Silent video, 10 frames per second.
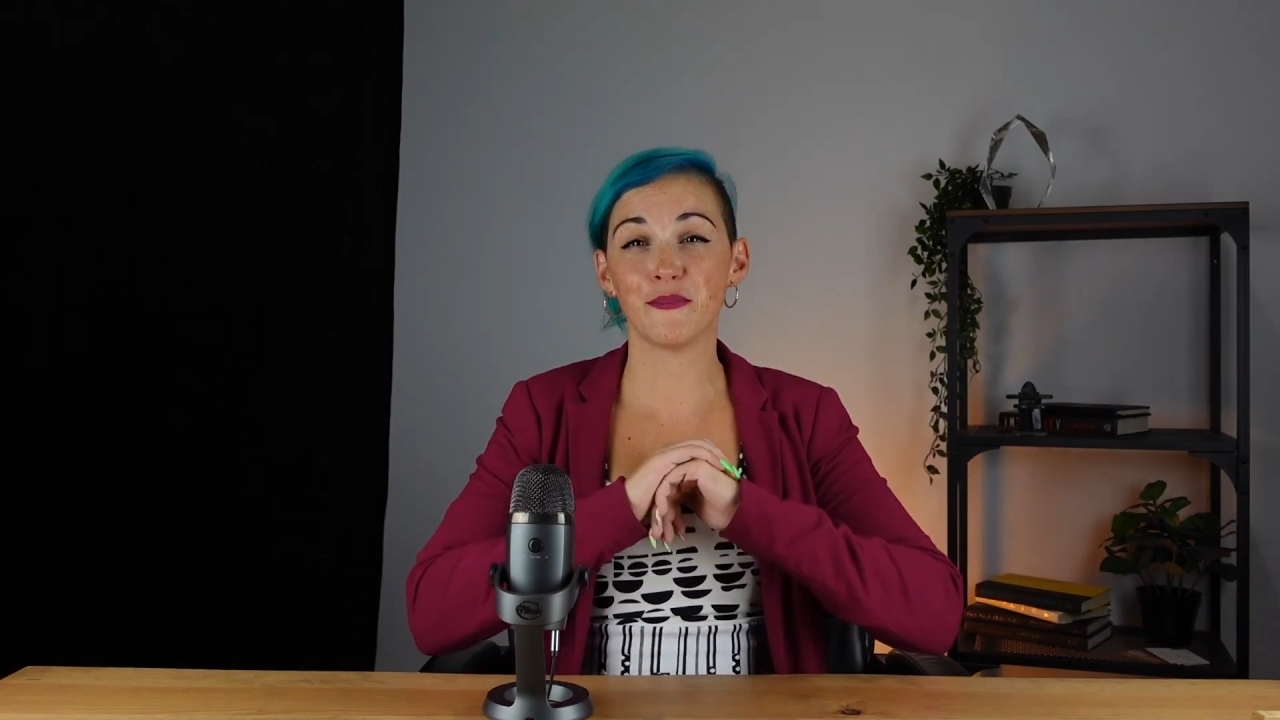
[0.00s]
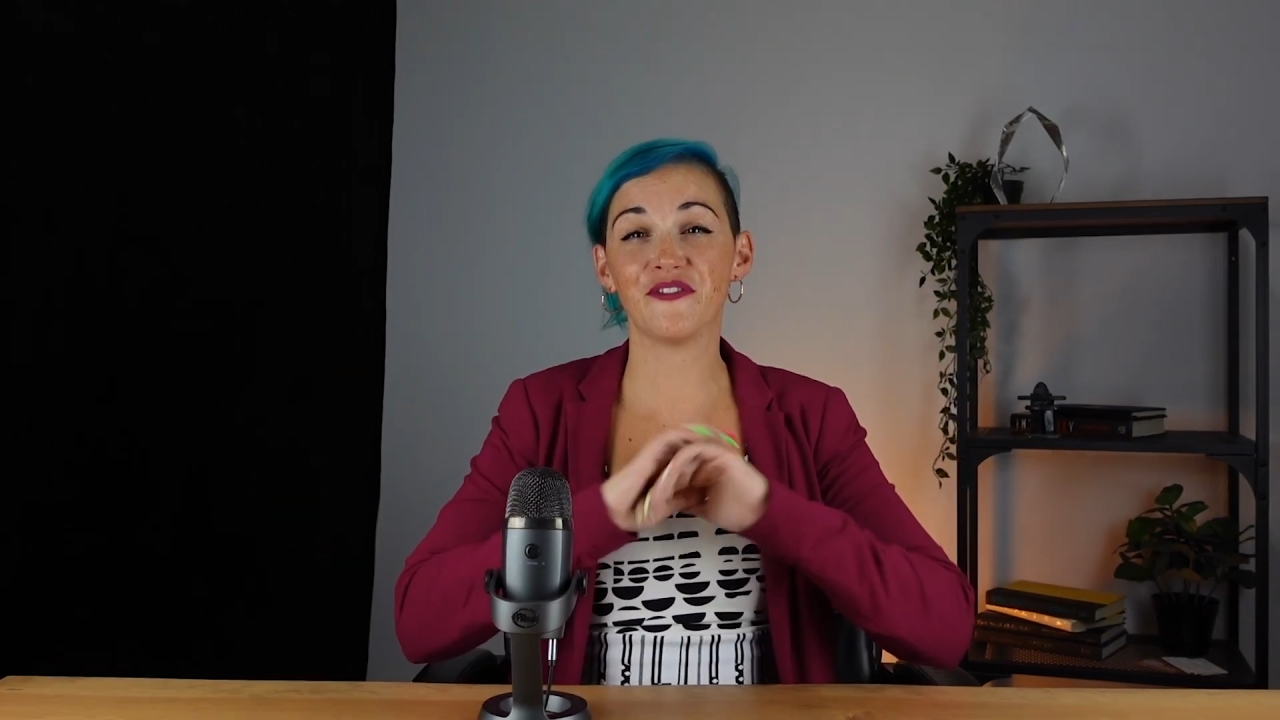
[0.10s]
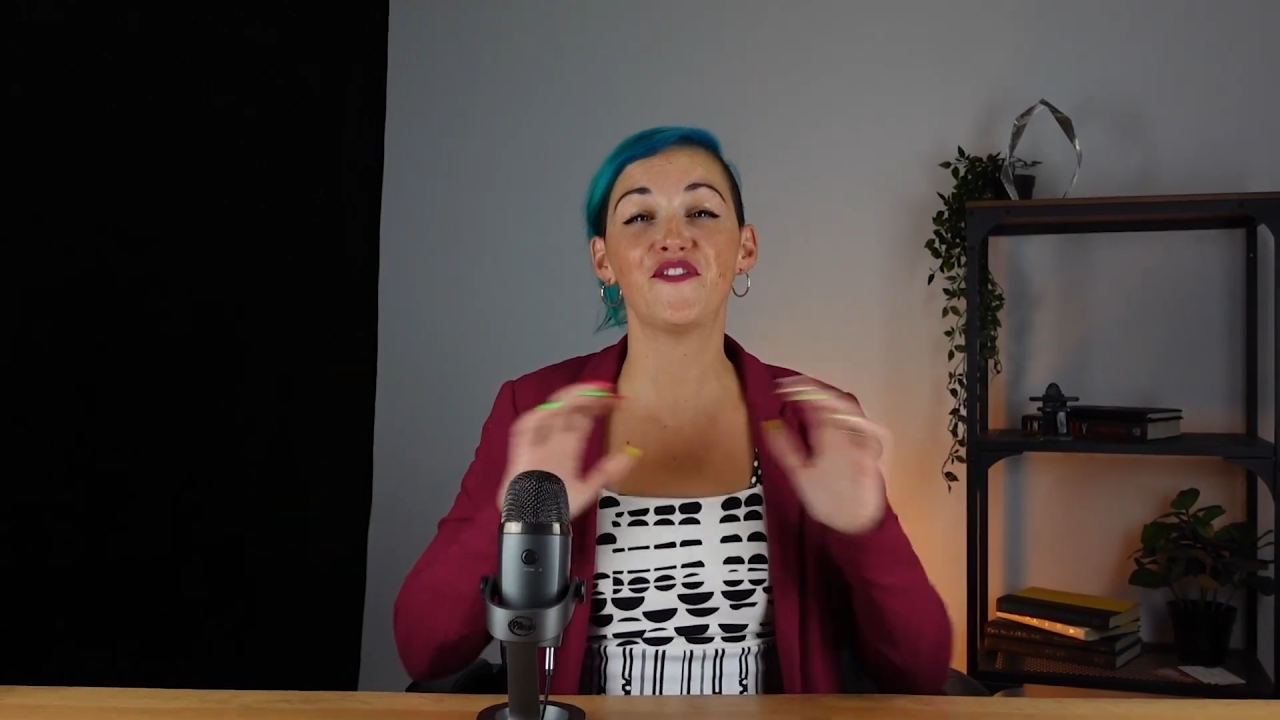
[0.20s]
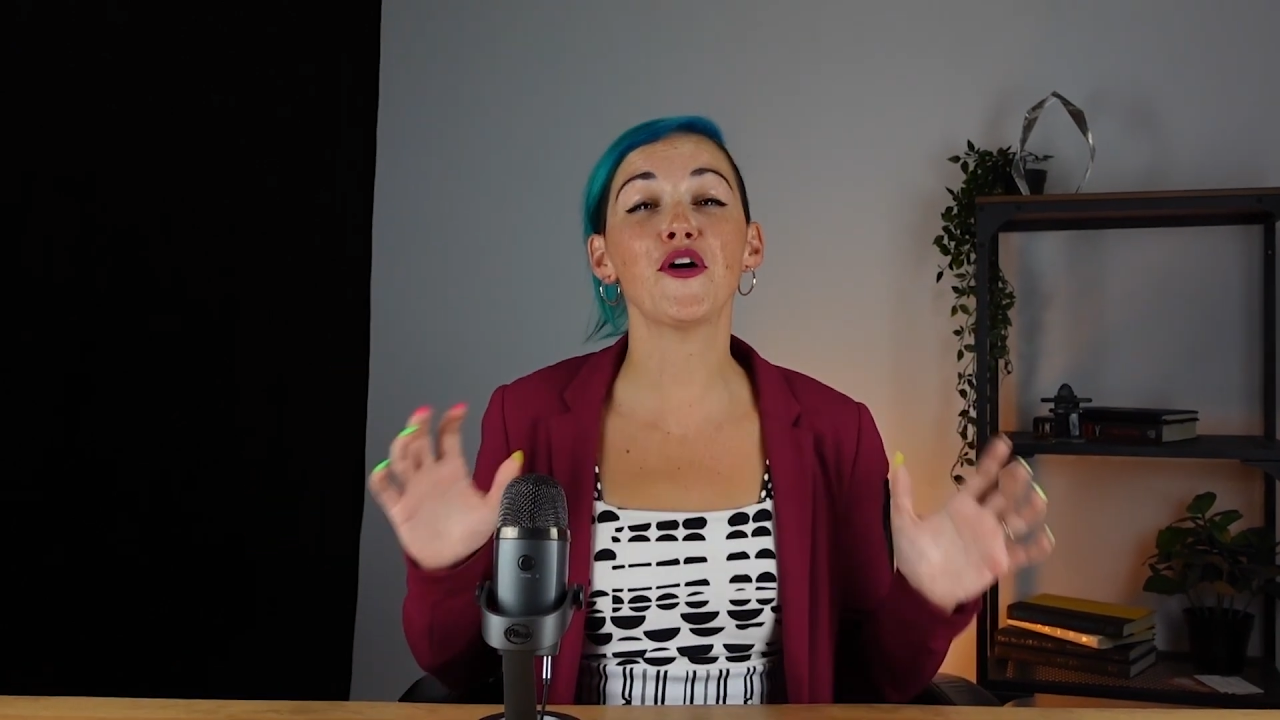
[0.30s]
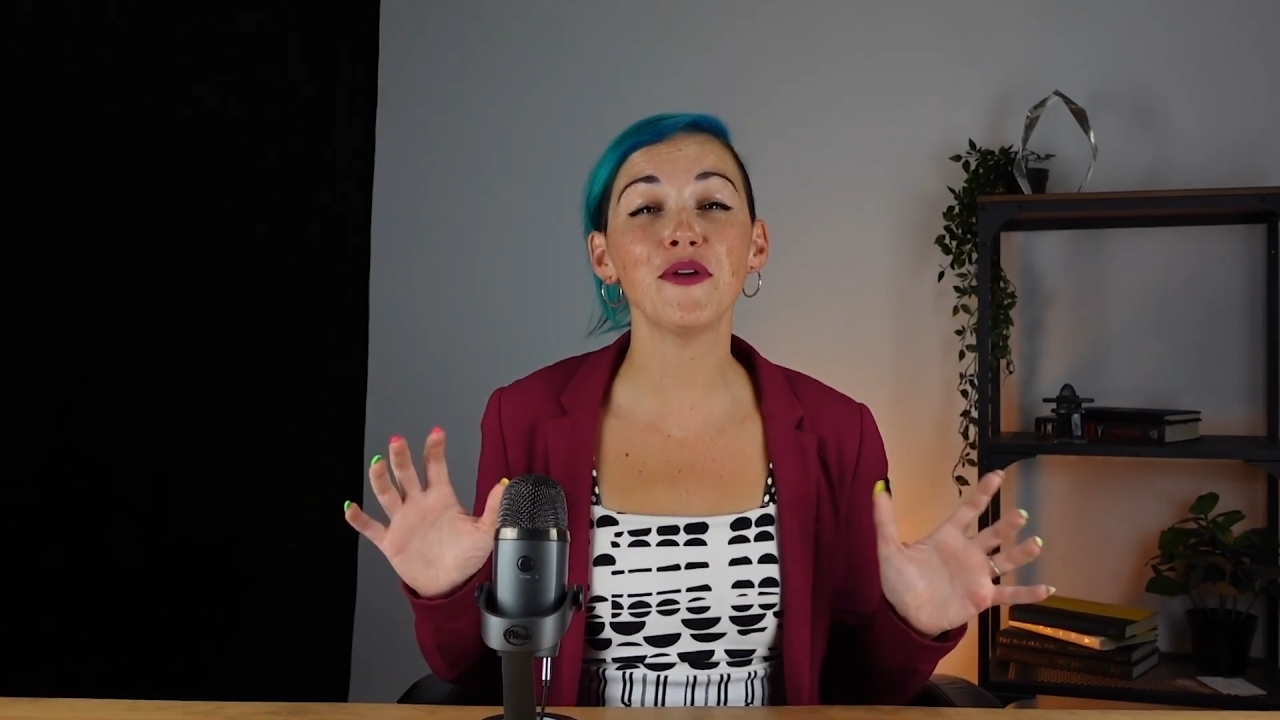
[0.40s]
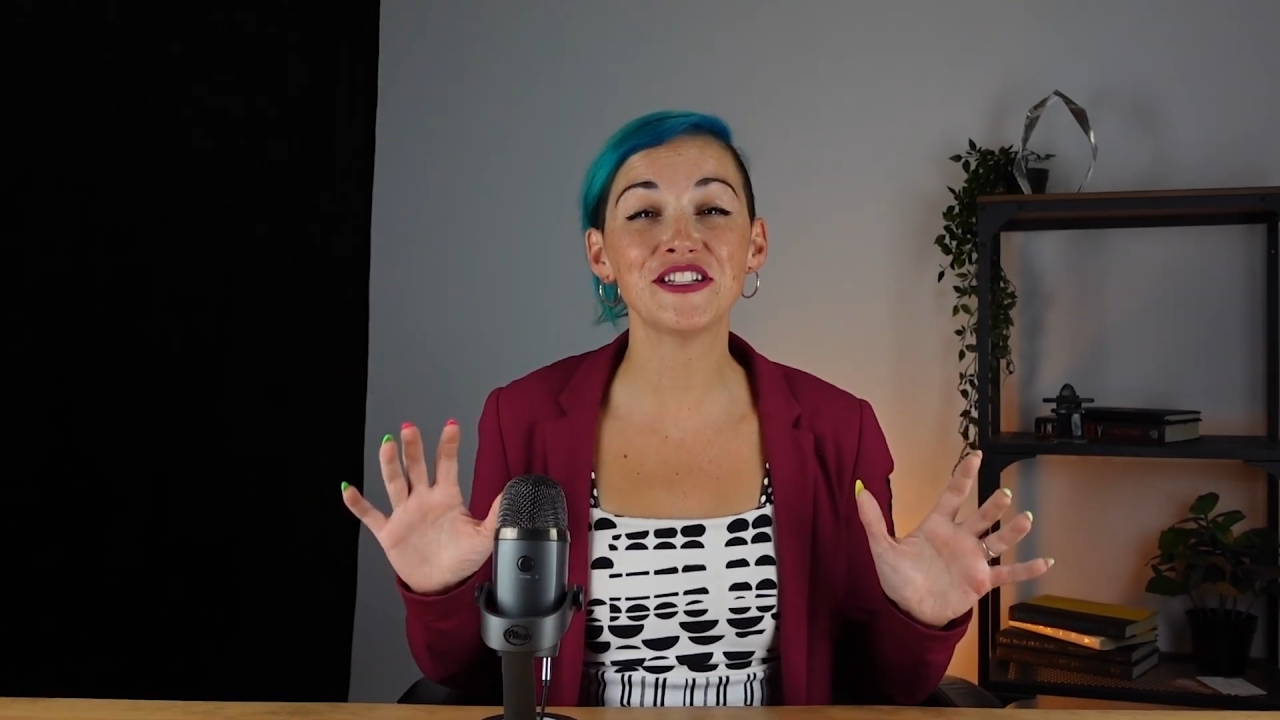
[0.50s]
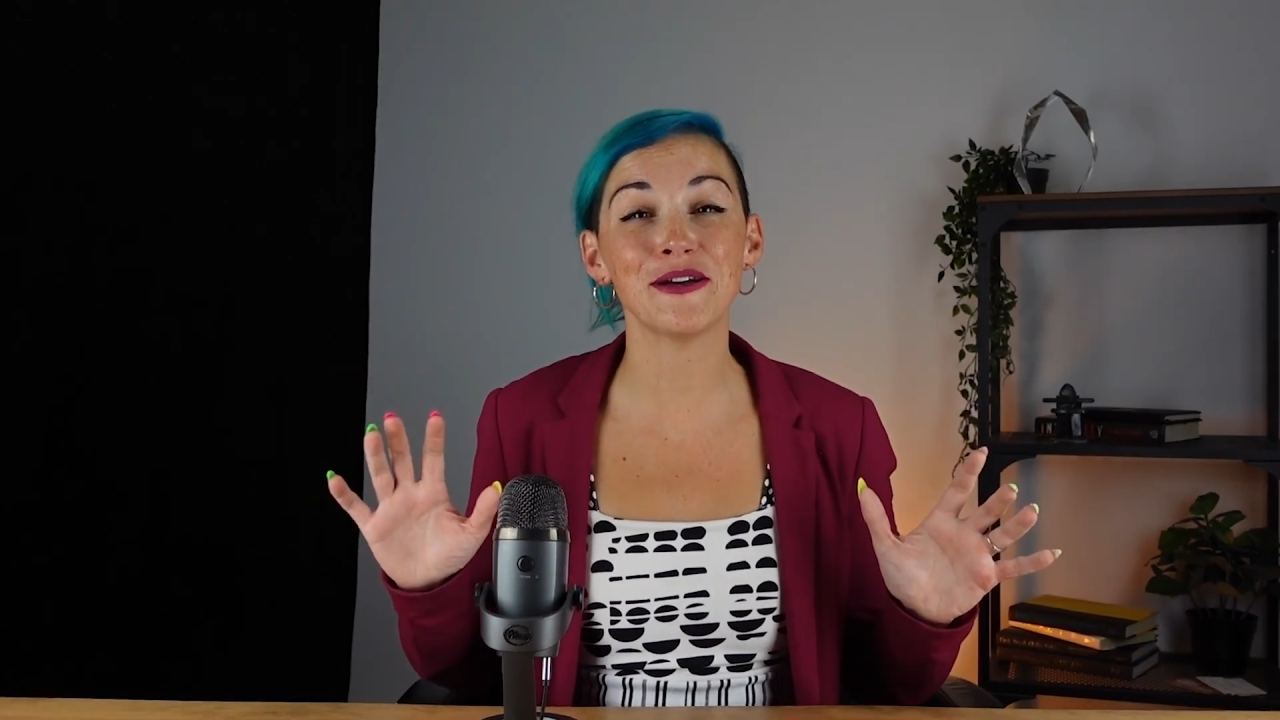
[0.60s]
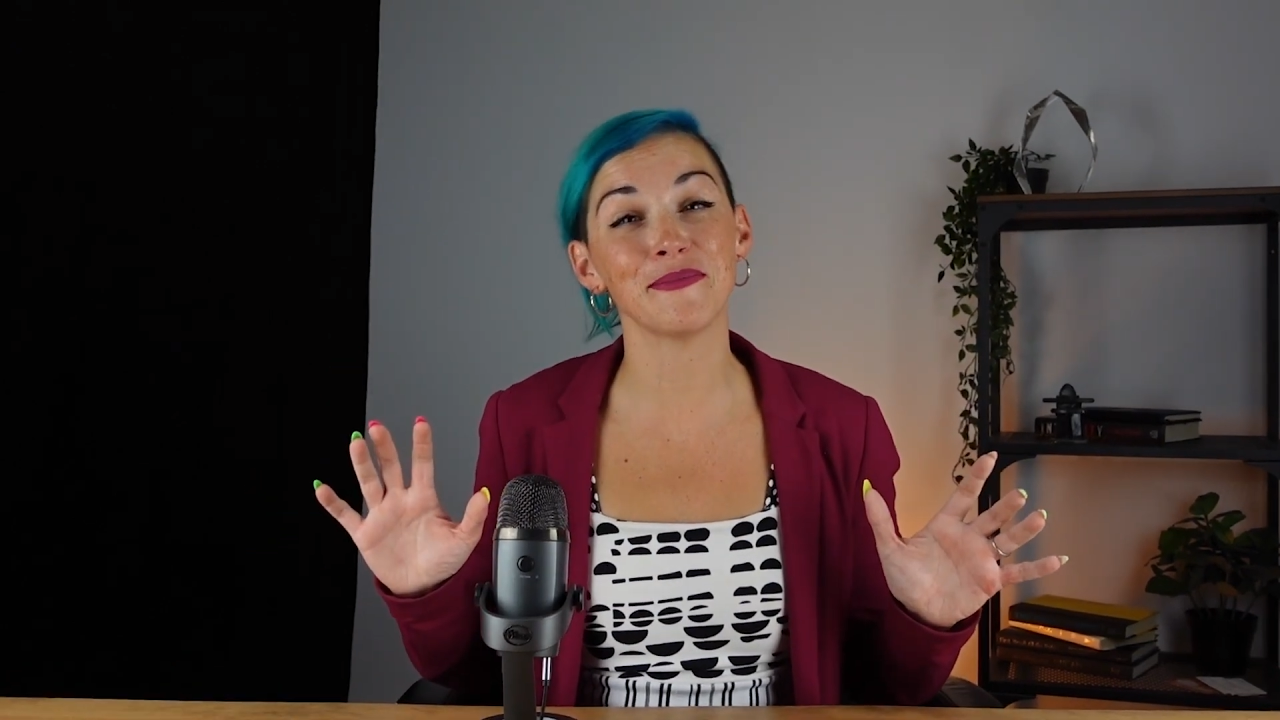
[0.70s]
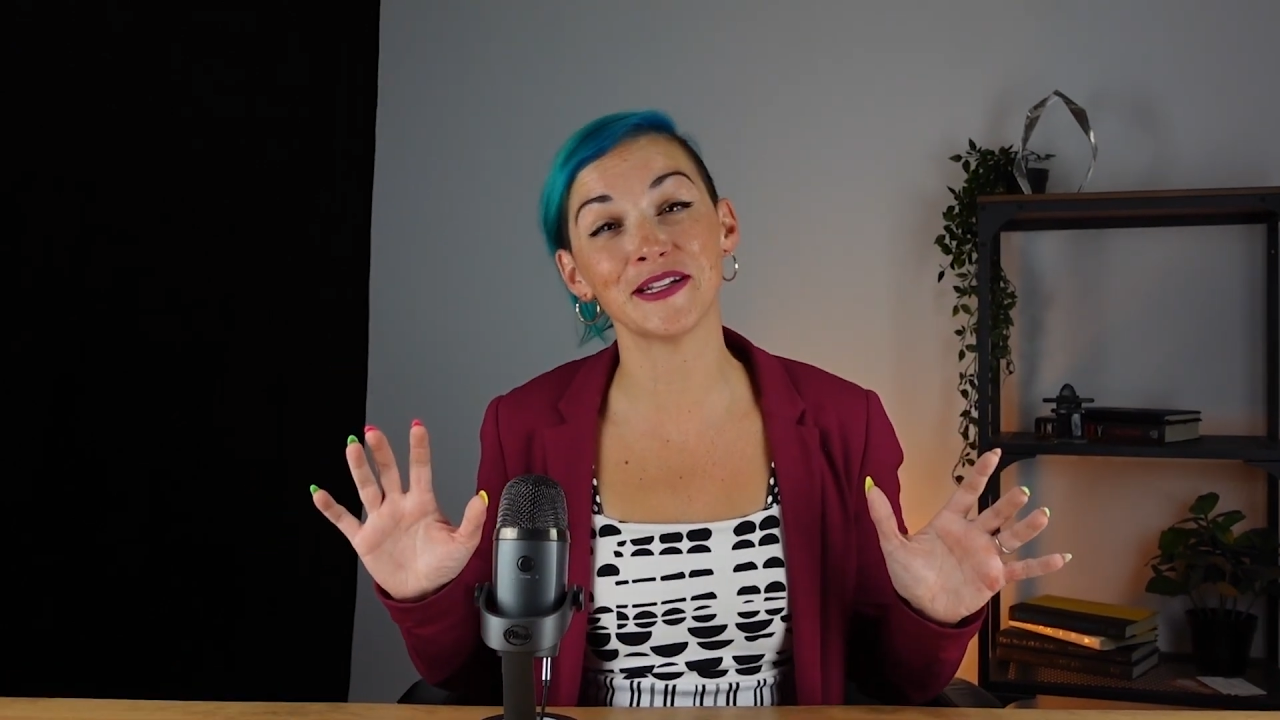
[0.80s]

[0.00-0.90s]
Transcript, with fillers: Before we jump